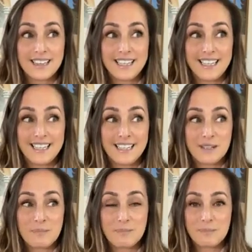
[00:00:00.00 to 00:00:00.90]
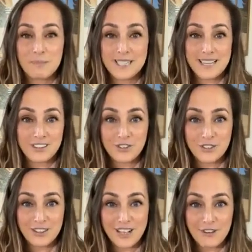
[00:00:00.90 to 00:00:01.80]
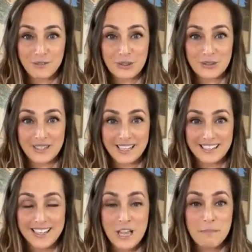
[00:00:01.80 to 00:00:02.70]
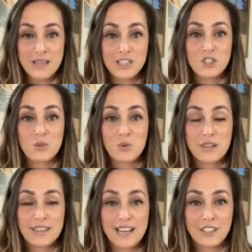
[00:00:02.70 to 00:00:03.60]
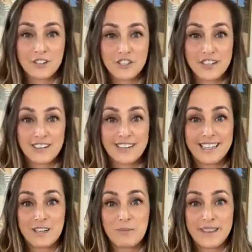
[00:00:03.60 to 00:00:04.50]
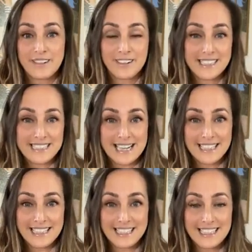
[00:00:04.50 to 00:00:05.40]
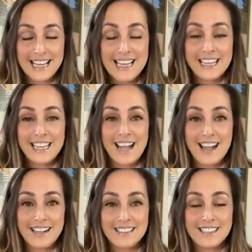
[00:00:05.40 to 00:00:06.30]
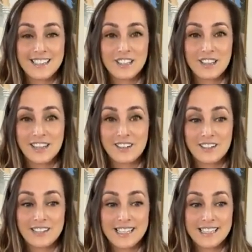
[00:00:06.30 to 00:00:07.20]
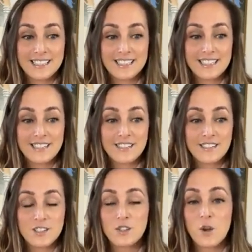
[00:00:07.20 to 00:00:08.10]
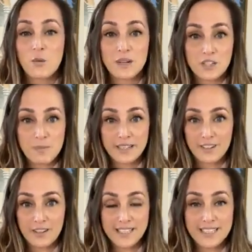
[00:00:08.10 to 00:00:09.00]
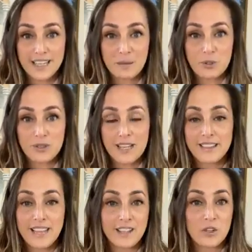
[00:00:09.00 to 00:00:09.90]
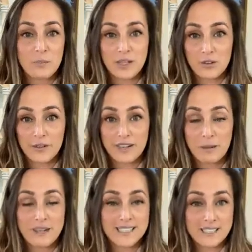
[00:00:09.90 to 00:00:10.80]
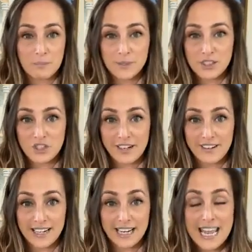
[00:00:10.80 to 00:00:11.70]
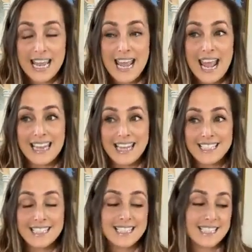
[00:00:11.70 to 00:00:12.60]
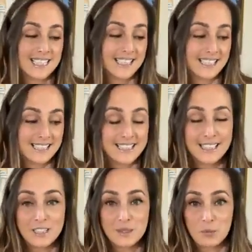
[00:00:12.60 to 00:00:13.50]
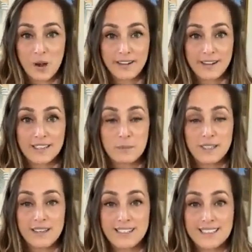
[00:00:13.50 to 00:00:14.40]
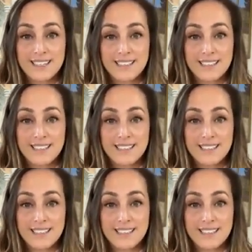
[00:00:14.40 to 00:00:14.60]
the potential of earning. Make sure that you're sharing when they're excited that there is so much money on the table that they could be earning by simply sharing. This is the easiest product because